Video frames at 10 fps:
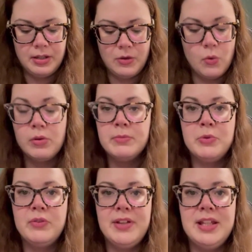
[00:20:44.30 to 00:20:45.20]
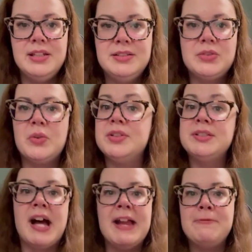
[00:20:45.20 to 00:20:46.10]
horror movies or
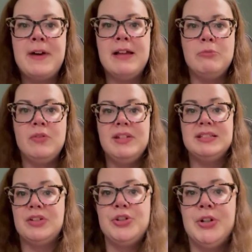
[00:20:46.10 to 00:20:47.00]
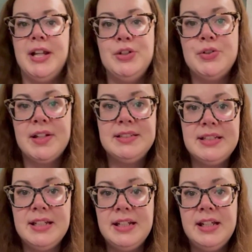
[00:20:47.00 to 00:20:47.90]
sci-fi movies that you're
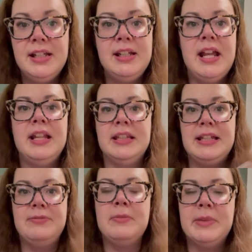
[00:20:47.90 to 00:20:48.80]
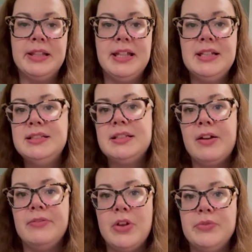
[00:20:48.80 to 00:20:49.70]
interested in, and leave him a list
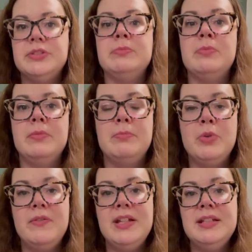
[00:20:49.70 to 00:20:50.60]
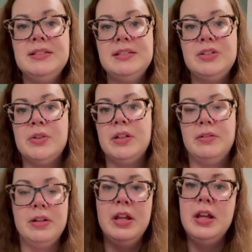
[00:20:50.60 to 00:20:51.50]
of those movies. You
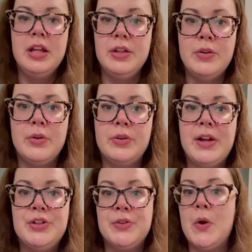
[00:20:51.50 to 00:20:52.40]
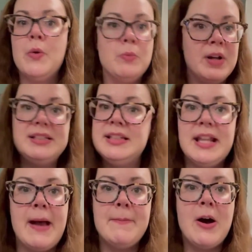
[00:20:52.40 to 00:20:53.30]
can, you know, create your own what's in
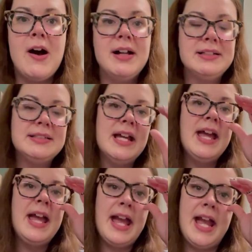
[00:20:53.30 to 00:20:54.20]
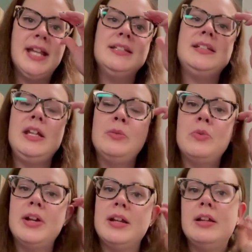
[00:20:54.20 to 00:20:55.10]
that box, and he
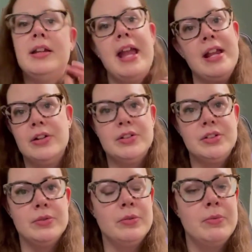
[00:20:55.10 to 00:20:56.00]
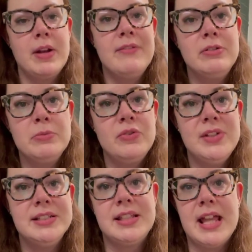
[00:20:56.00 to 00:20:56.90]
will cater to whatever
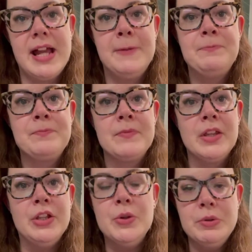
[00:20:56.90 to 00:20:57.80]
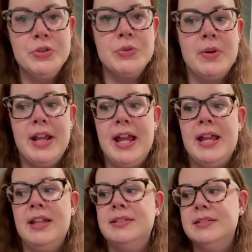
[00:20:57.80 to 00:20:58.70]
movies that you enjoy,
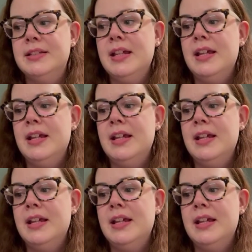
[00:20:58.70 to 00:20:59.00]
and